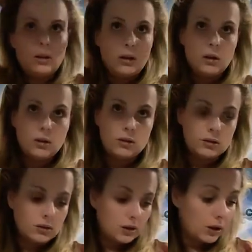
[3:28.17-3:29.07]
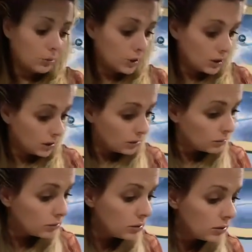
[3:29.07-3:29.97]
until I'm gonna
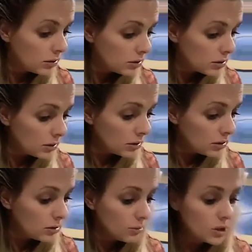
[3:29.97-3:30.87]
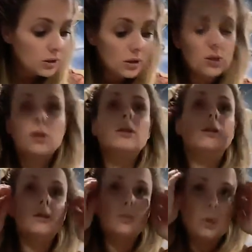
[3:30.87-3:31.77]
start massaging into
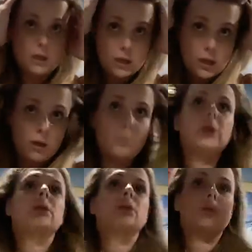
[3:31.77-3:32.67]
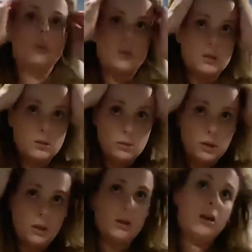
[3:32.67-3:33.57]
my scalp, and you just want to stimulate
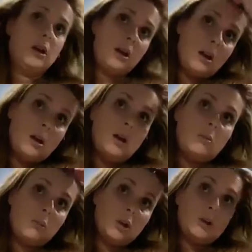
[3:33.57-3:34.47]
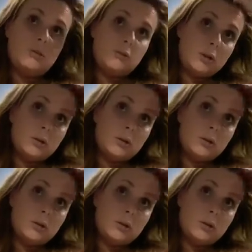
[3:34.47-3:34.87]
blood flow.